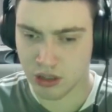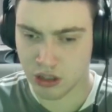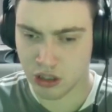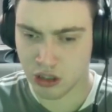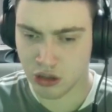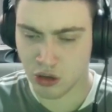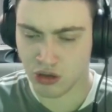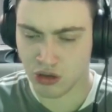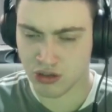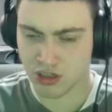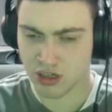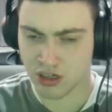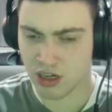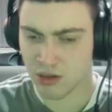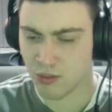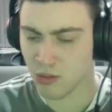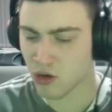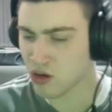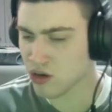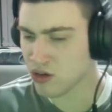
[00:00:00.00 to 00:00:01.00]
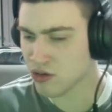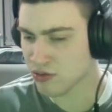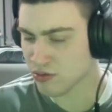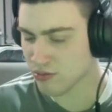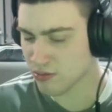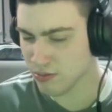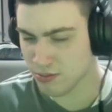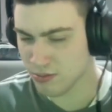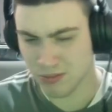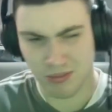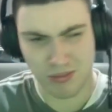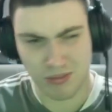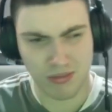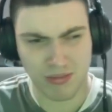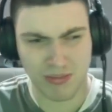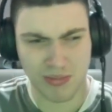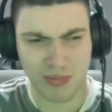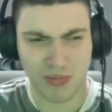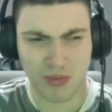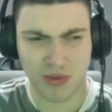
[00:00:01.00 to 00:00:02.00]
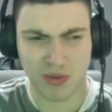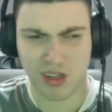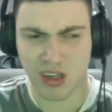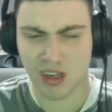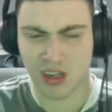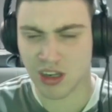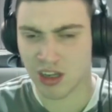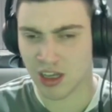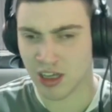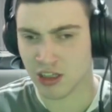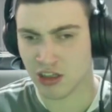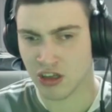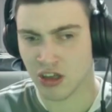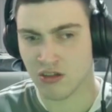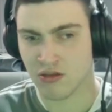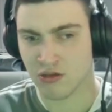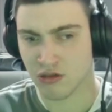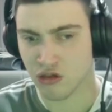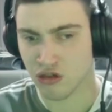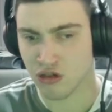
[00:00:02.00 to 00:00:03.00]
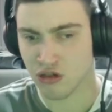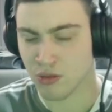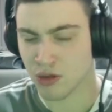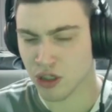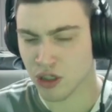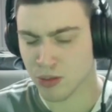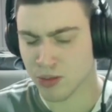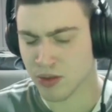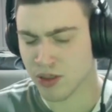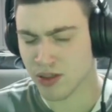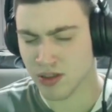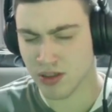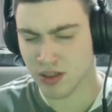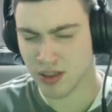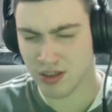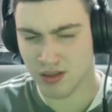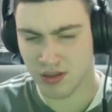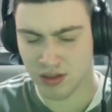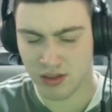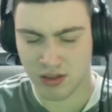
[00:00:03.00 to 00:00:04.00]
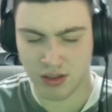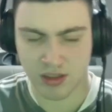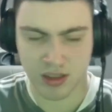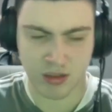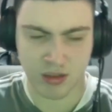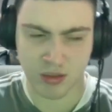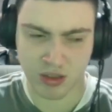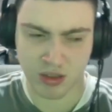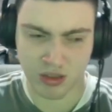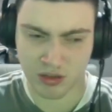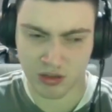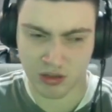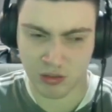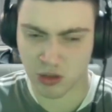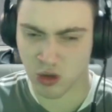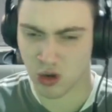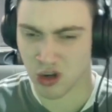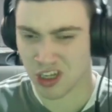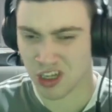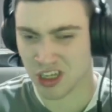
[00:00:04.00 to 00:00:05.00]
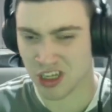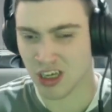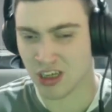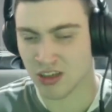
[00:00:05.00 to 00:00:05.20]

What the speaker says: Jota come on. I don't think he done too much, but it was alright.